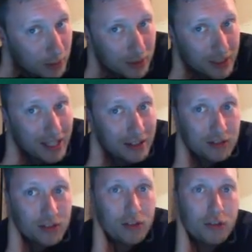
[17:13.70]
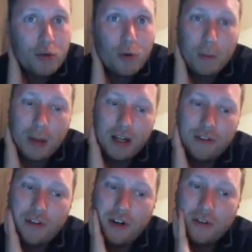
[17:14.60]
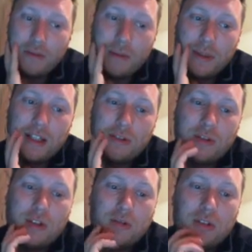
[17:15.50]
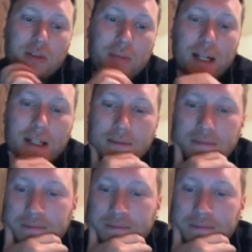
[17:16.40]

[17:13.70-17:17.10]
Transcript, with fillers: to be able to get through a player final, maybe that's what's holding us back.